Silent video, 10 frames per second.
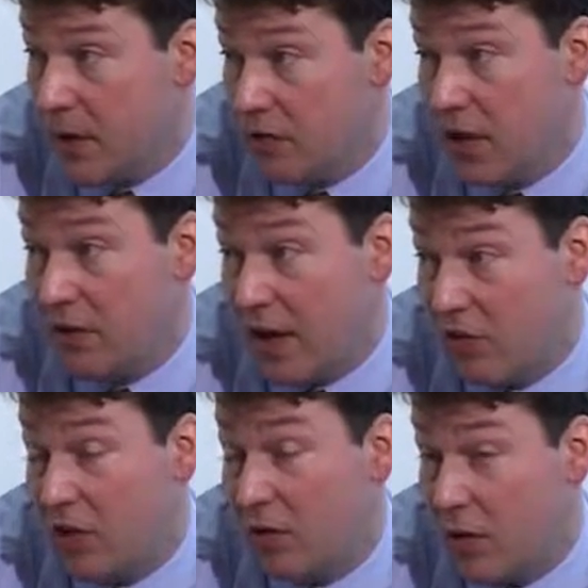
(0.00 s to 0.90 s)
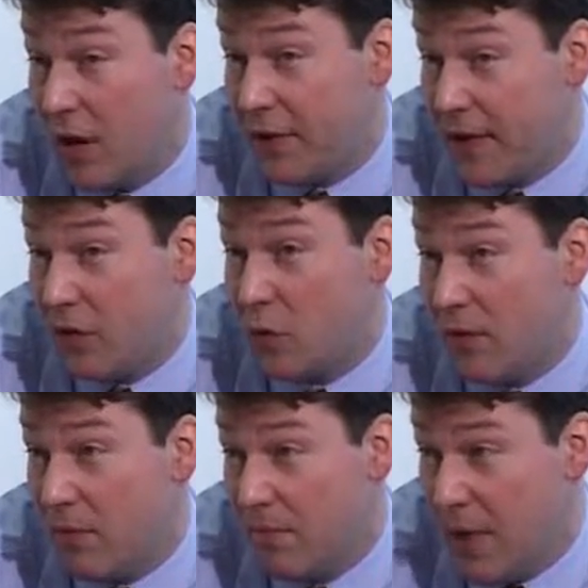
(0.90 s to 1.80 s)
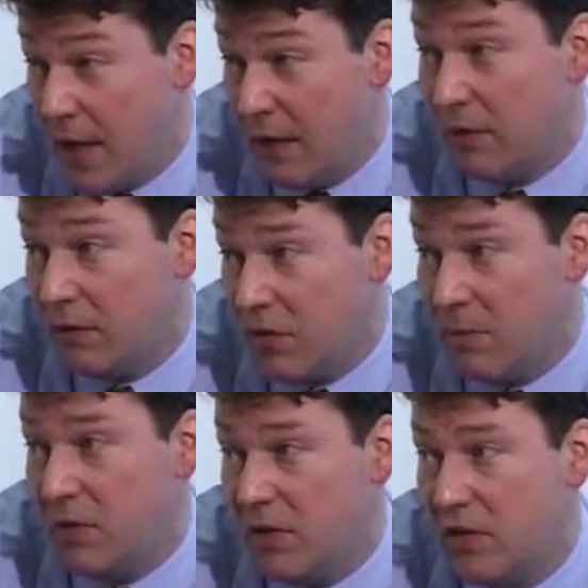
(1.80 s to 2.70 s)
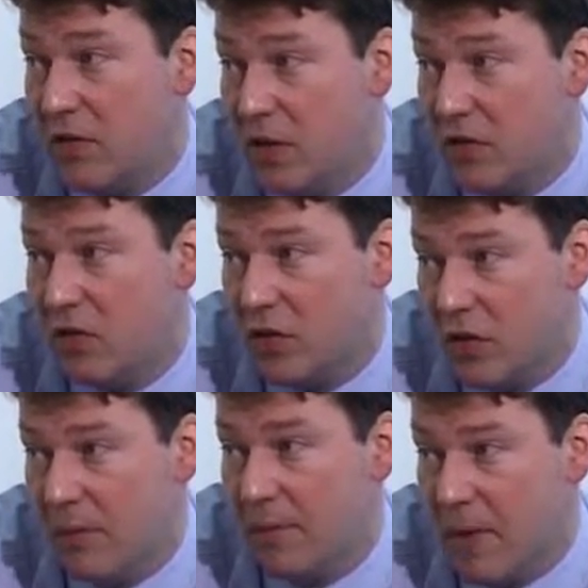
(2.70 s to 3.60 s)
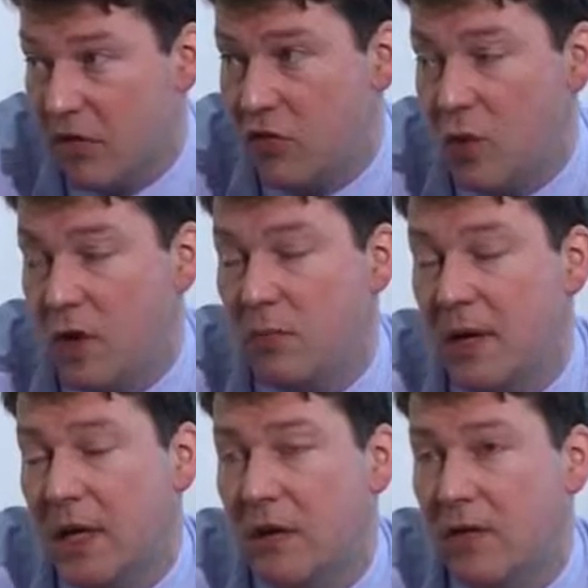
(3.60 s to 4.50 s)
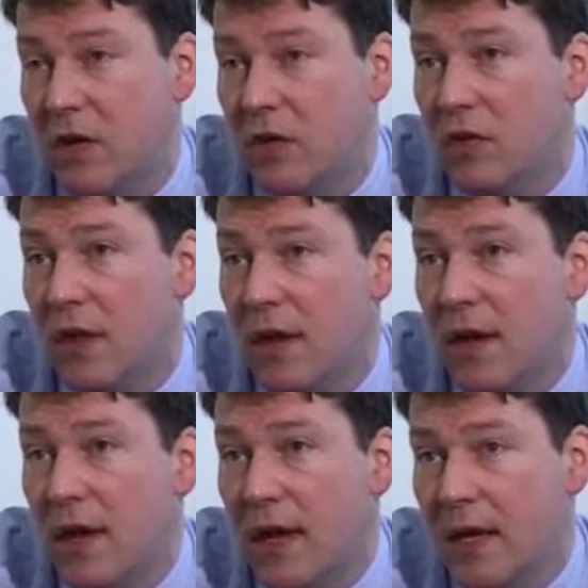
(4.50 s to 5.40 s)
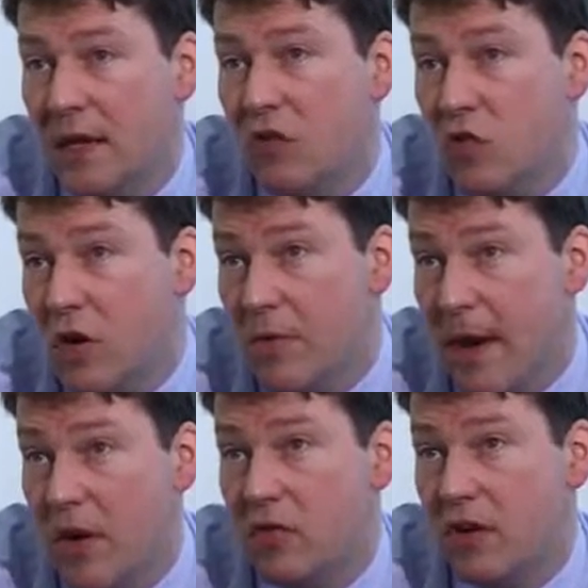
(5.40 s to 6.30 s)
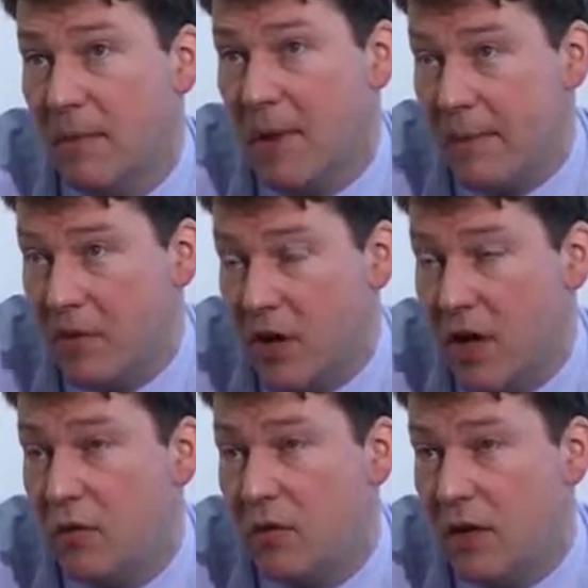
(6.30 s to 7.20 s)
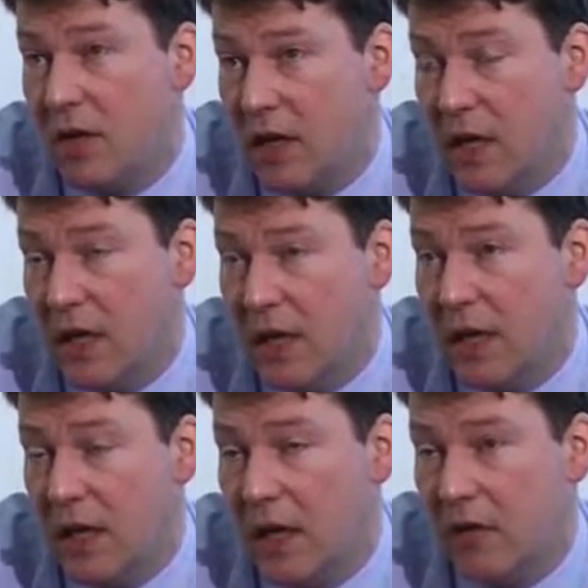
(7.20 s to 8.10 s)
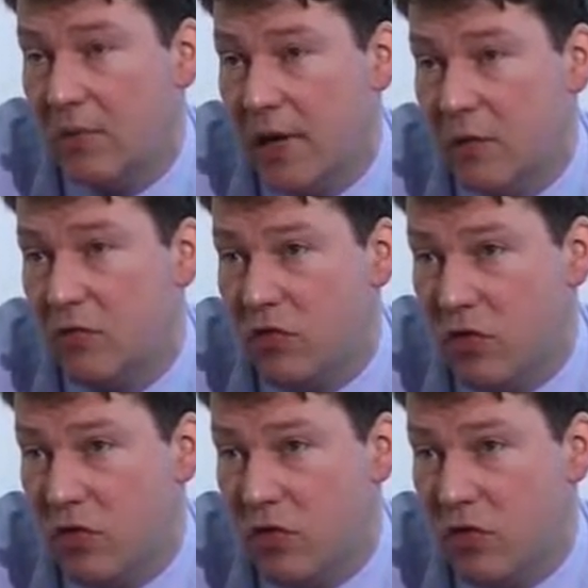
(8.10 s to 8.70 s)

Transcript: as actually, I think that was one of the main symptoms he first mentioned when he was being interviewed. He did talk about appetite, which I think he explained was